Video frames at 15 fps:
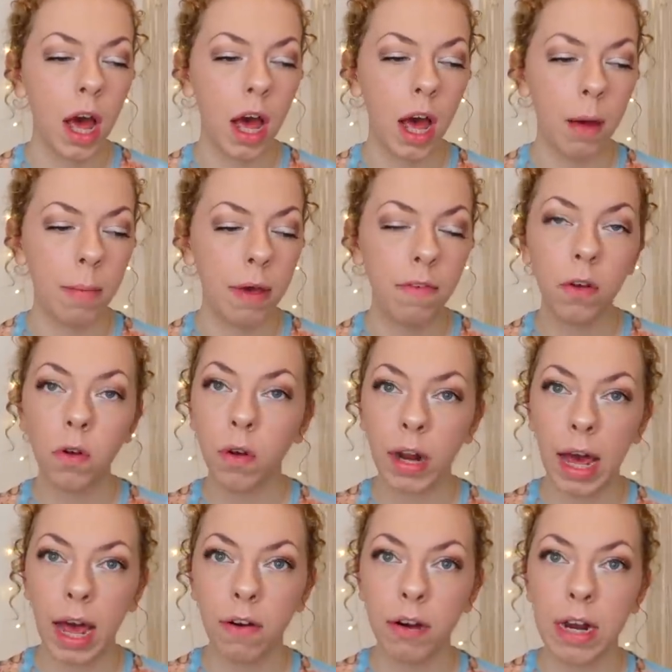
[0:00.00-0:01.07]
Um, if you're not
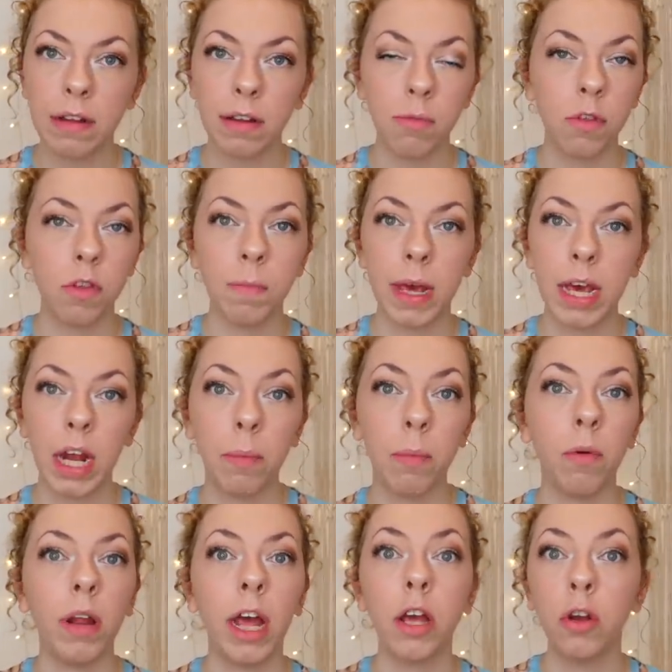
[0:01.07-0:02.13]
an Aries, I'm just picking
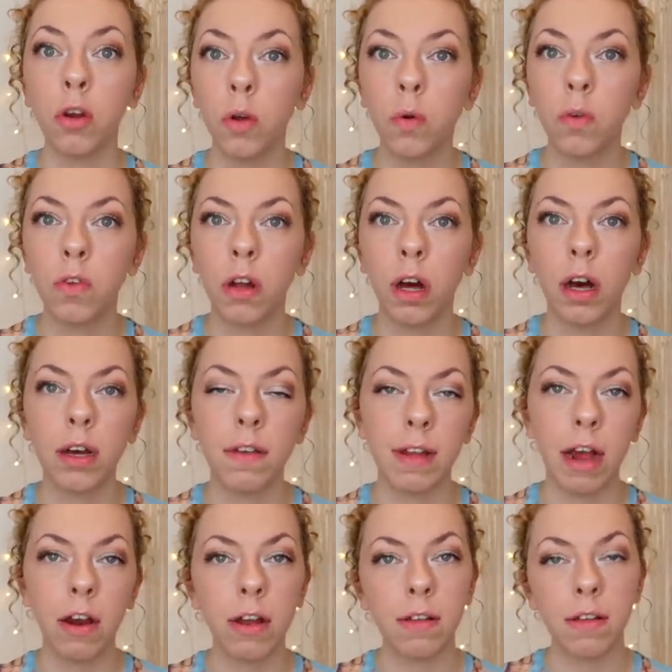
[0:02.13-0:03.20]
up on like new start because
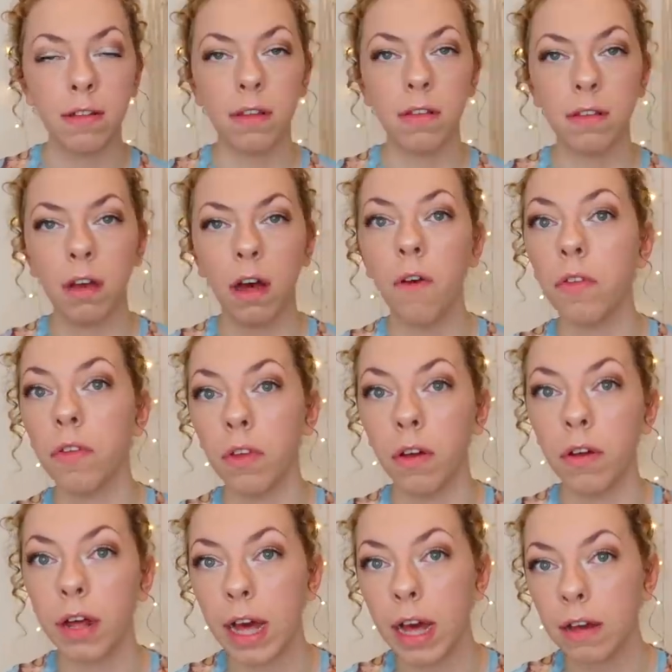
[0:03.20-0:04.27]
Aries is the start of the
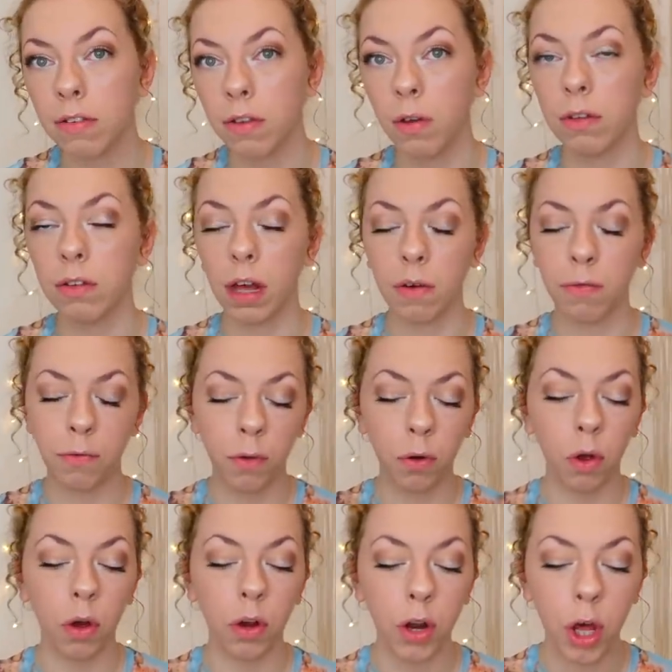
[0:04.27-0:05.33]
zodiac, so it's like a
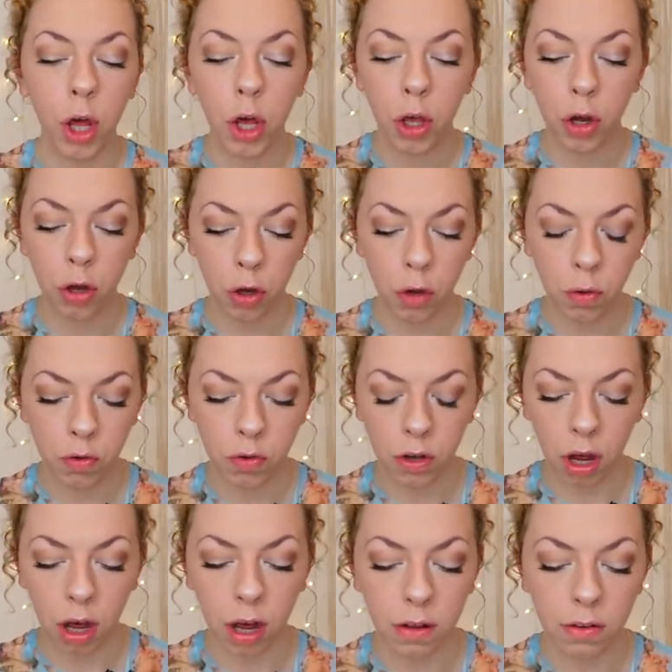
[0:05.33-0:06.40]
full on new
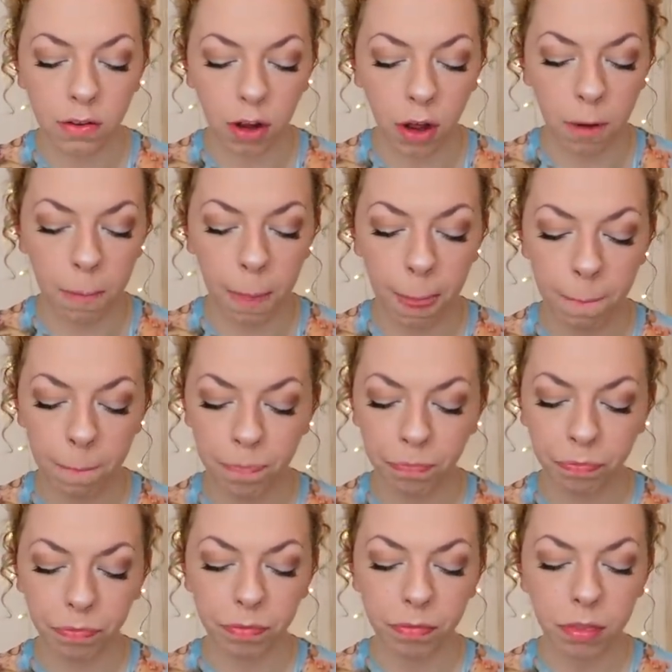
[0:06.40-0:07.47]
start. So
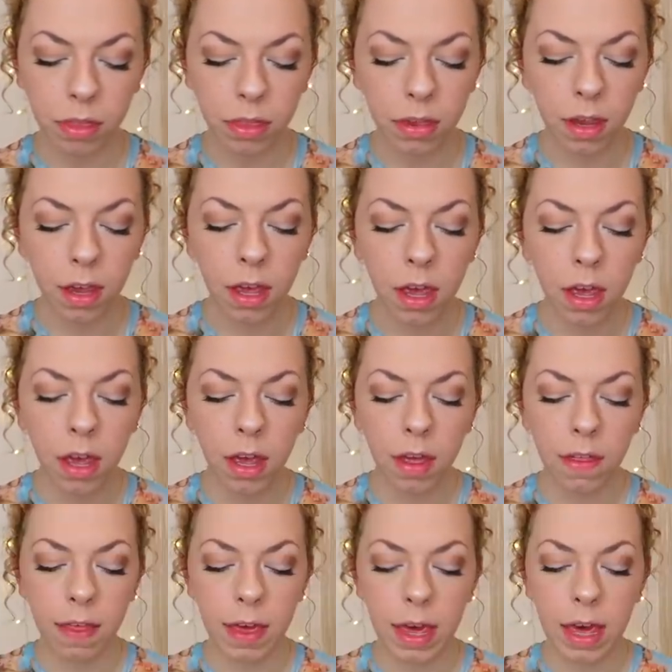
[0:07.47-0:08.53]

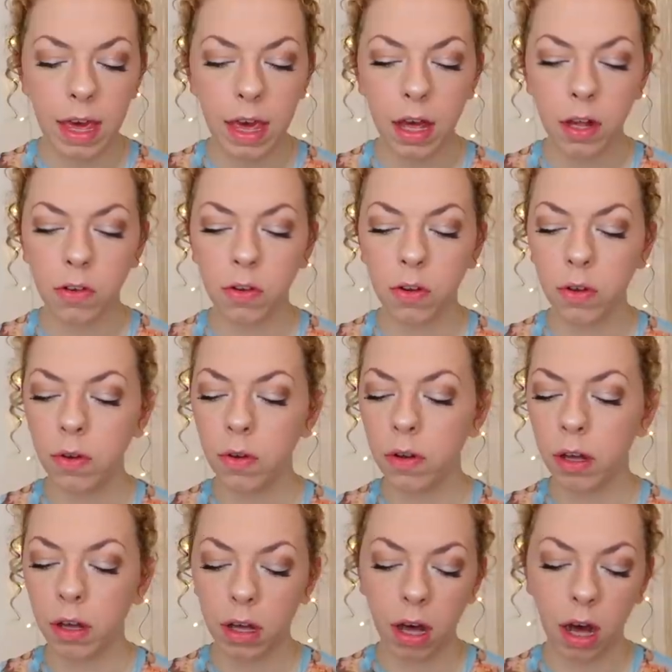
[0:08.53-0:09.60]
the
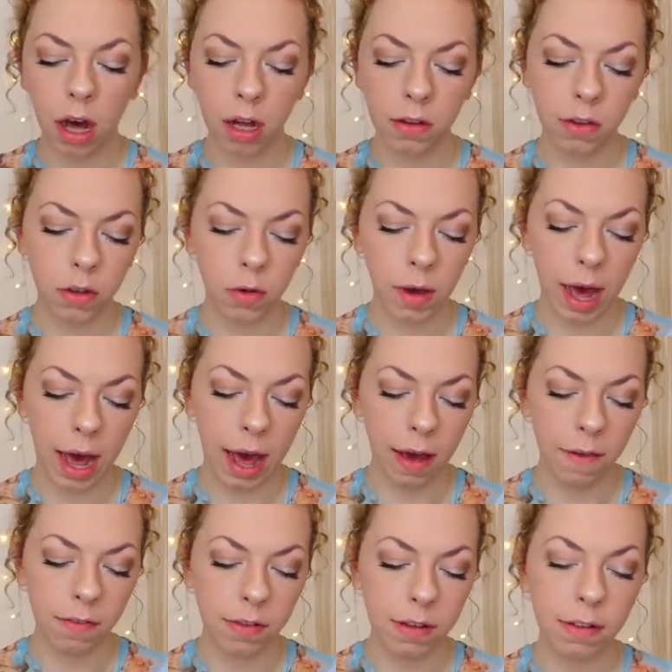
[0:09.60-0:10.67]
two cards that you
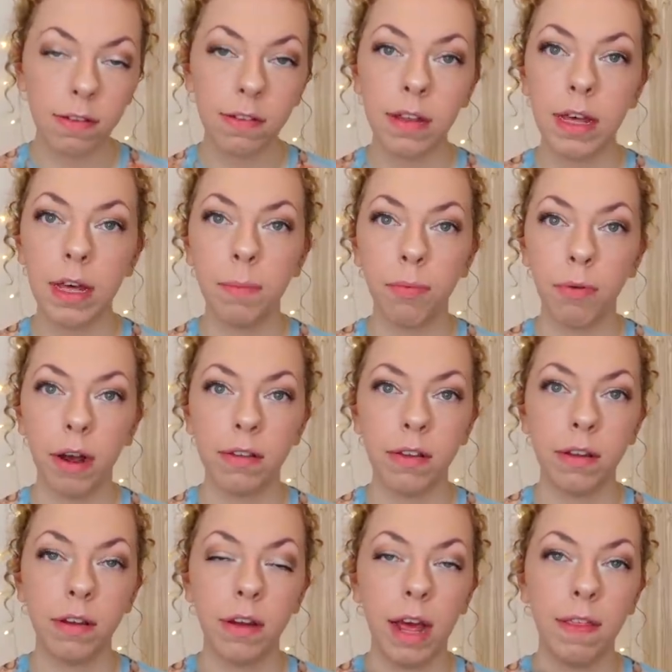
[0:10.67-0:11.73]
have, so this is the
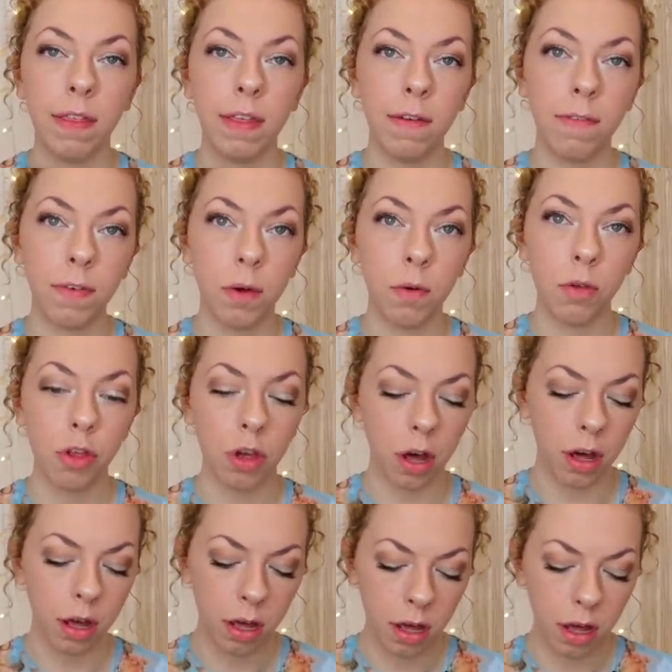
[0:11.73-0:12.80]
present and the
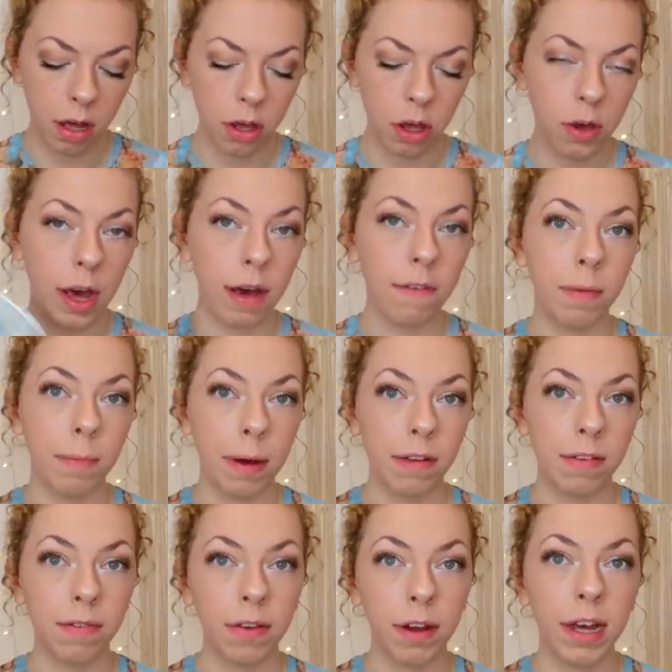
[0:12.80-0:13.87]
future. You the
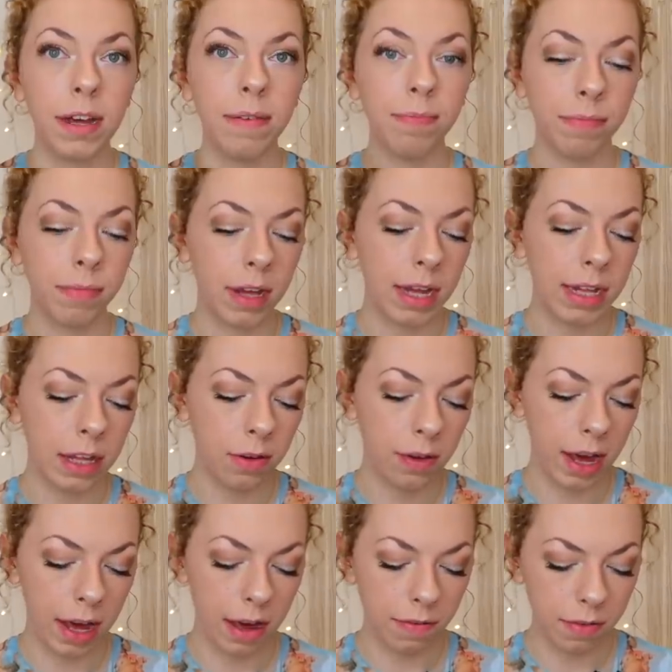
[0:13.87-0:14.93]
butterfly and then you
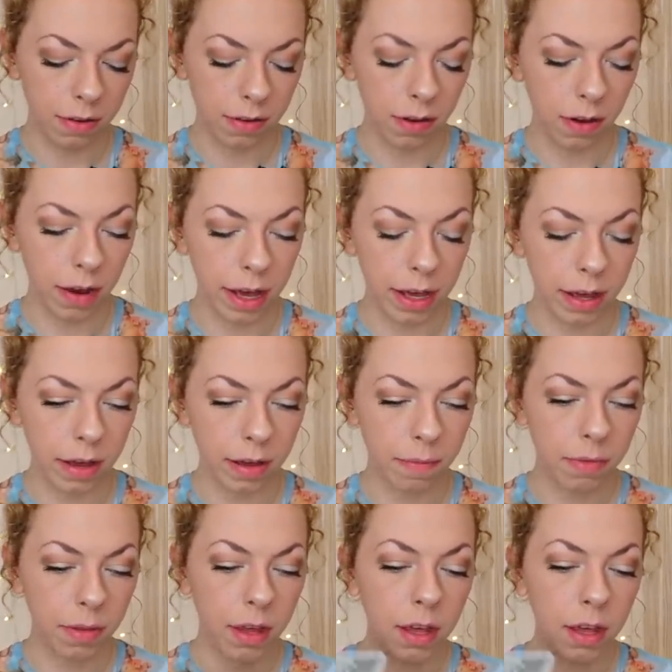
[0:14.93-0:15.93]
have tiger.